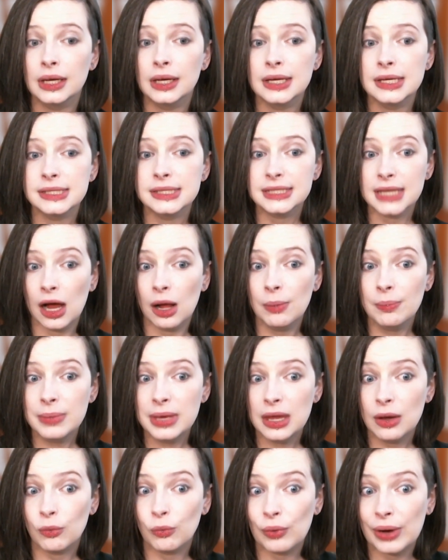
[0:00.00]
tell
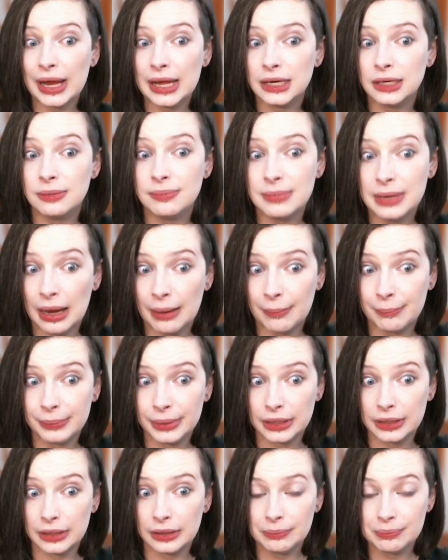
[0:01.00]
me a random
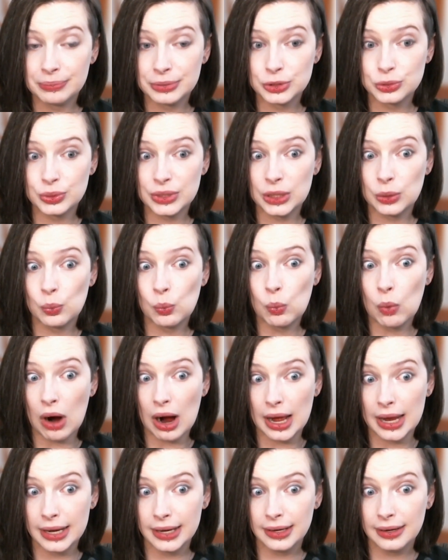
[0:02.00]
number between
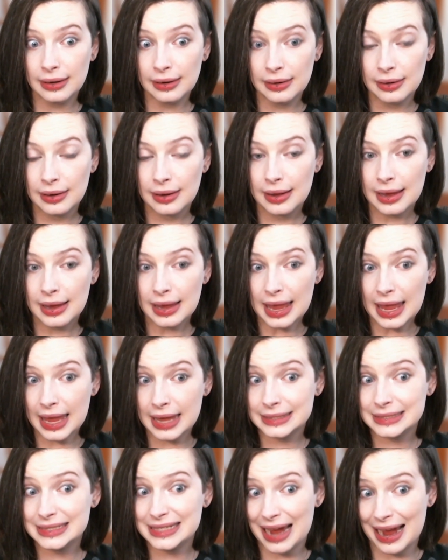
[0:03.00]
1
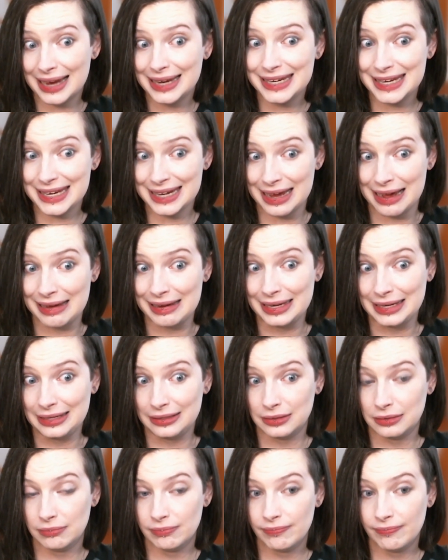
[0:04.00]
and
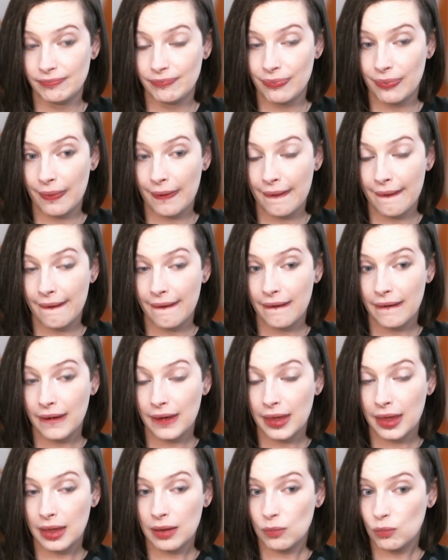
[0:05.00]
99.
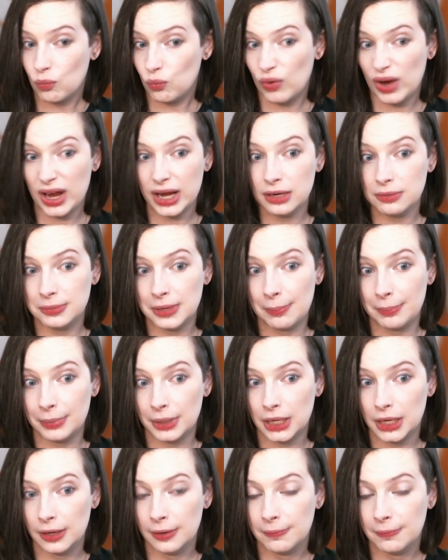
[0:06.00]
Random
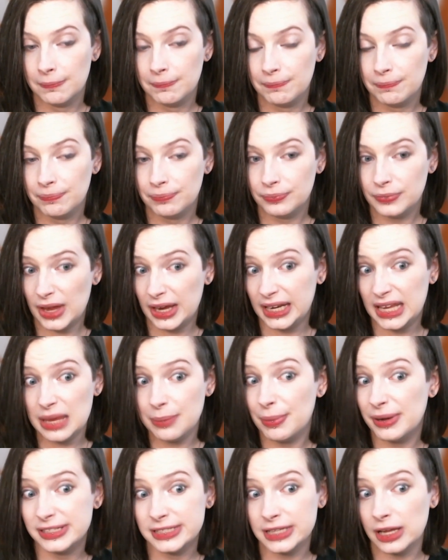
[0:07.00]
number. And
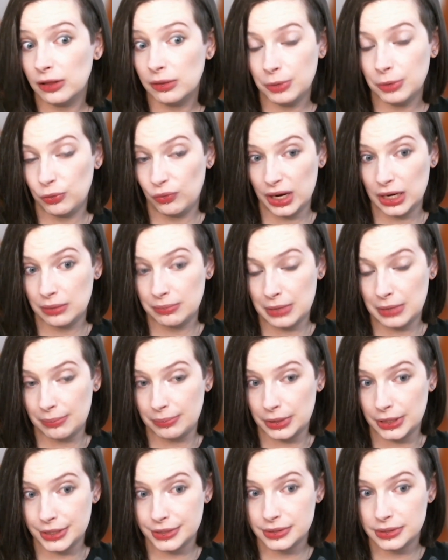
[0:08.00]
keep on telling me random
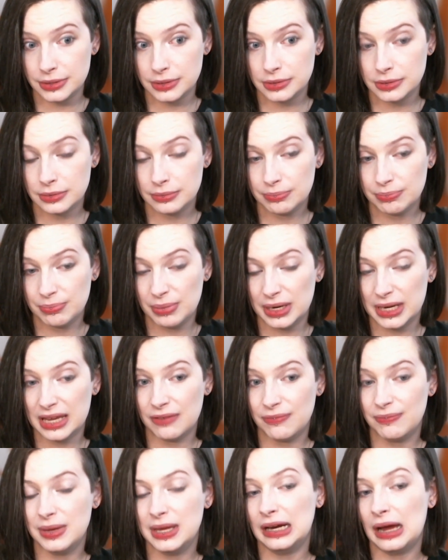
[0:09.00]
numbers, but
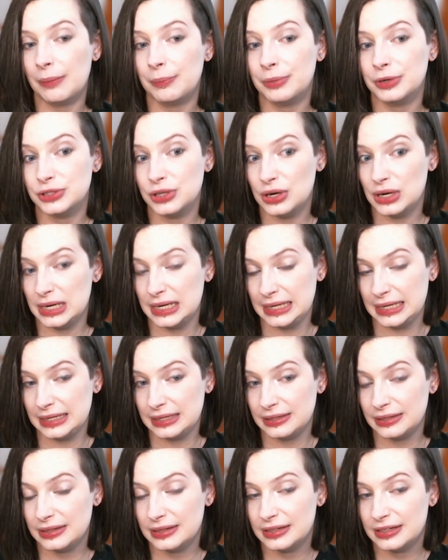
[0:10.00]
give me an
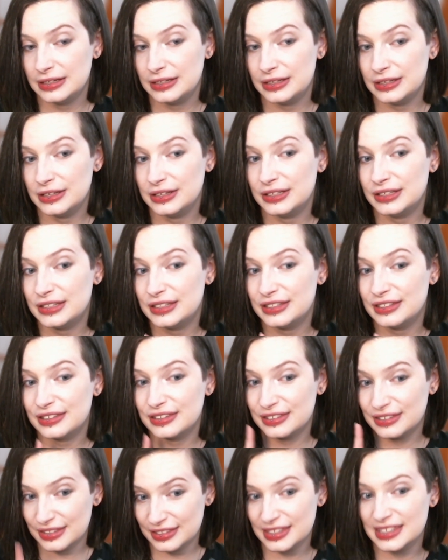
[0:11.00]
opportunity
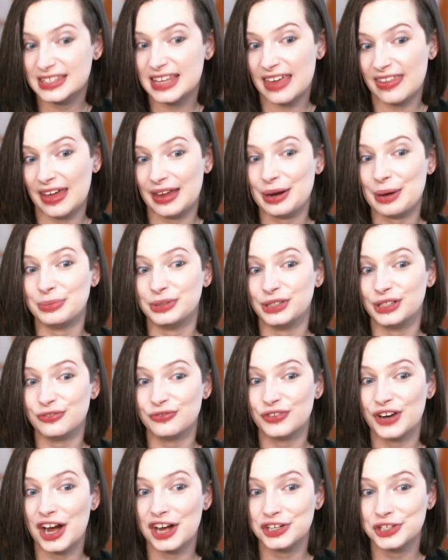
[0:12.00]
to say that number in
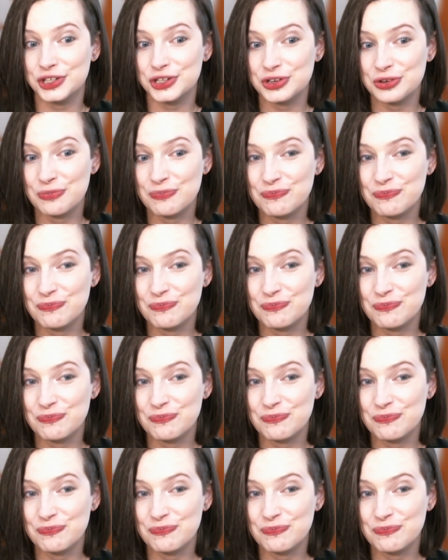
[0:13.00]
French.